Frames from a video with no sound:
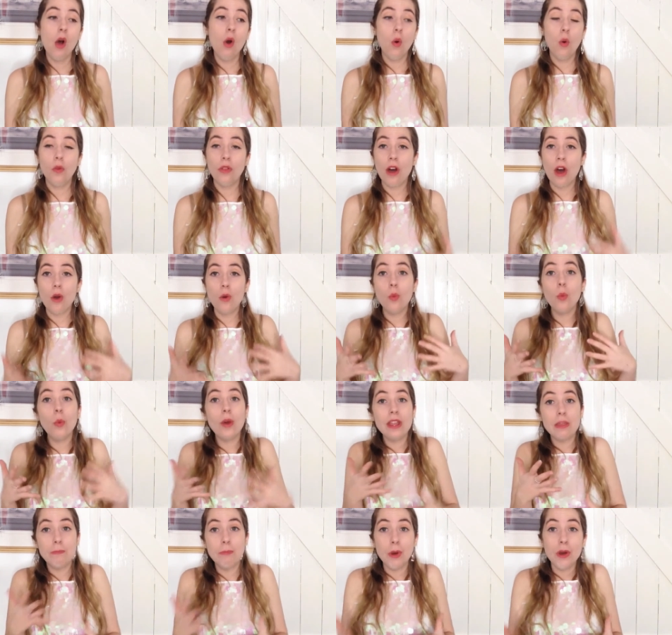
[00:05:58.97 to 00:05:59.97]
Although
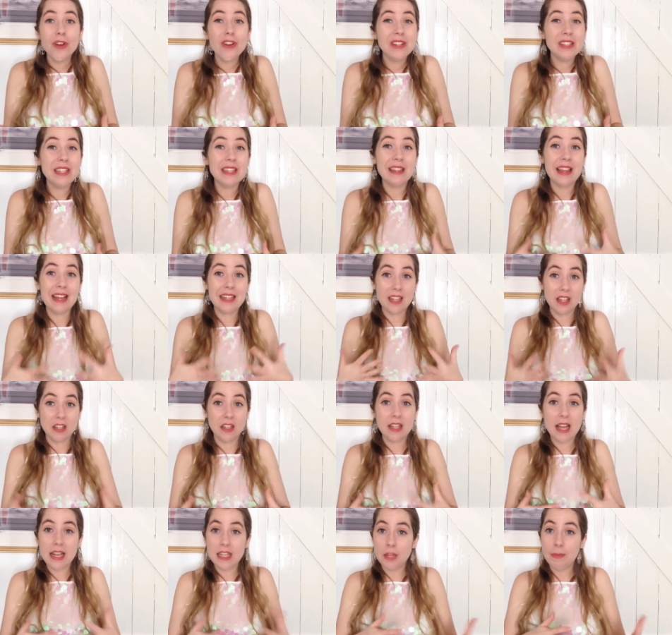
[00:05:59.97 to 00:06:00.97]
with books, that does
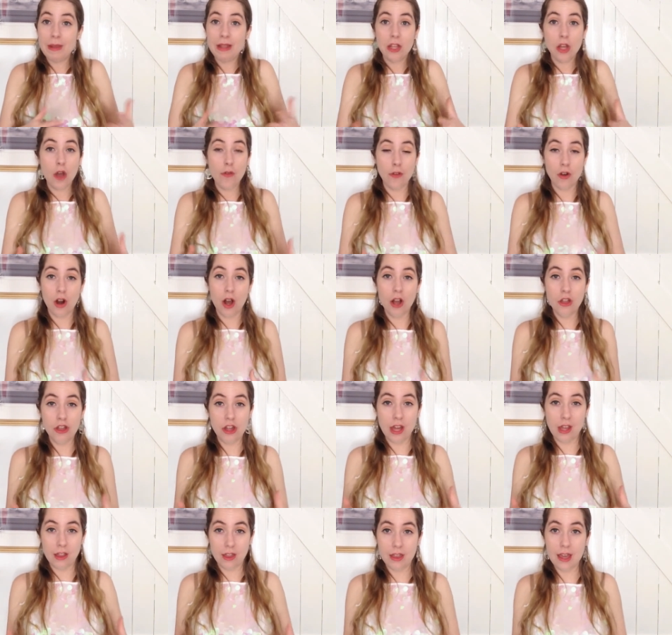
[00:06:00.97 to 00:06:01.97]
tend to be the
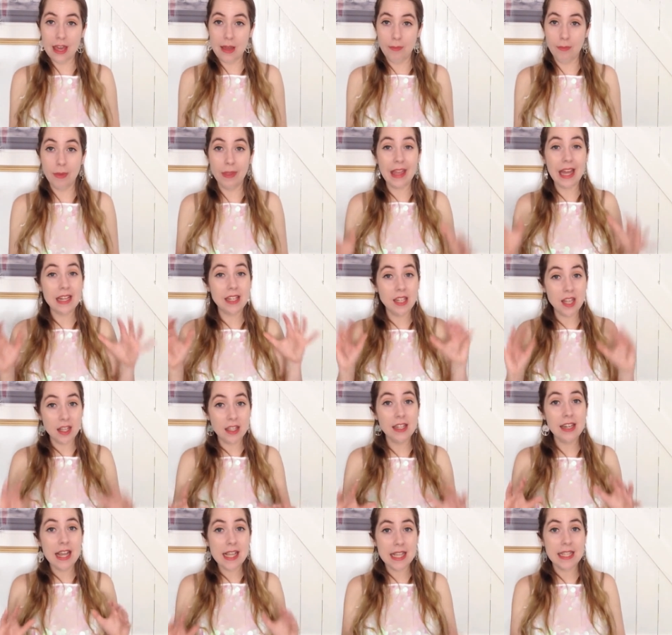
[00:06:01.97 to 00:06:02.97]
overarching theme, but that
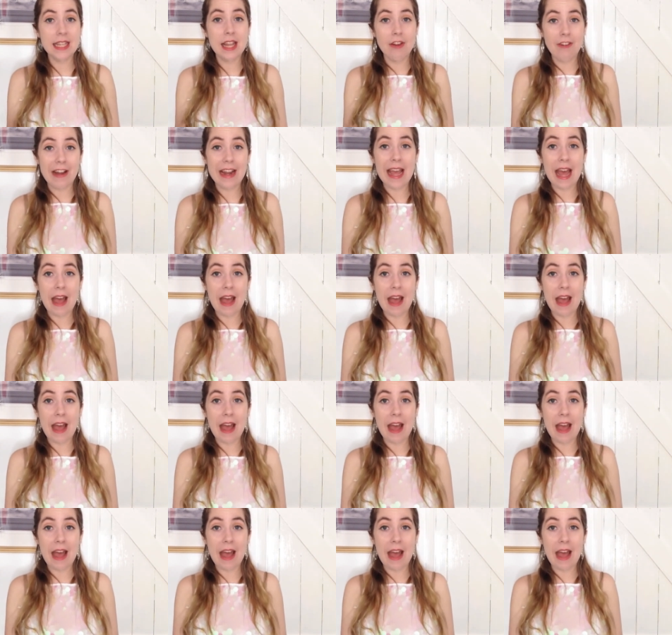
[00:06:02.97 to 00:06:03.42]
doesn't necessarily